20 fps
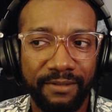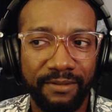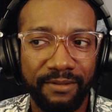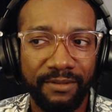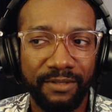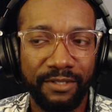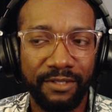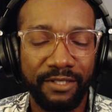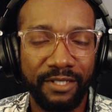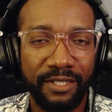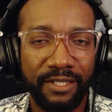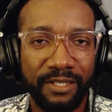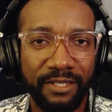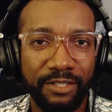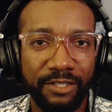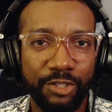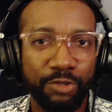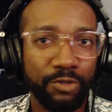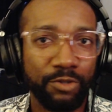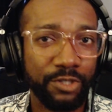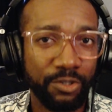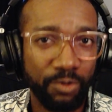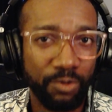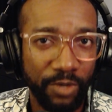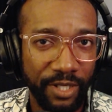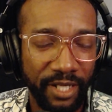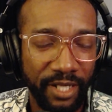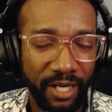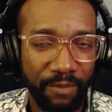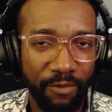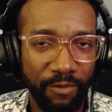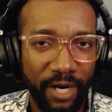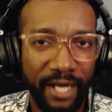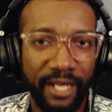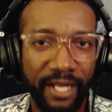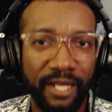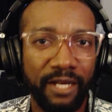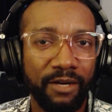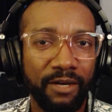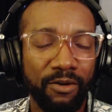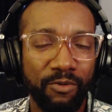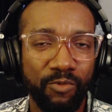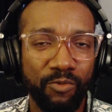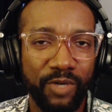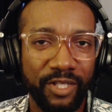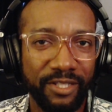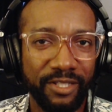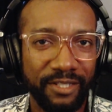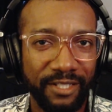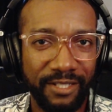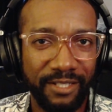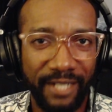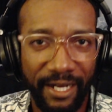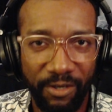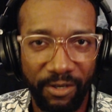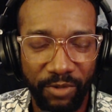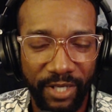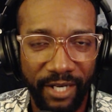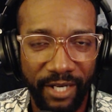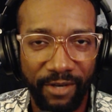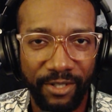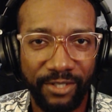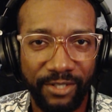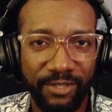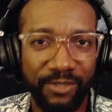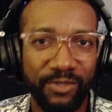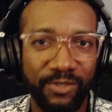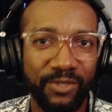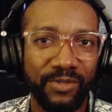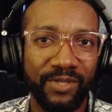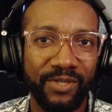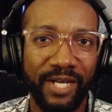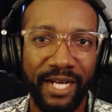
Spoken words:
the short story that I'm writing, with the title character,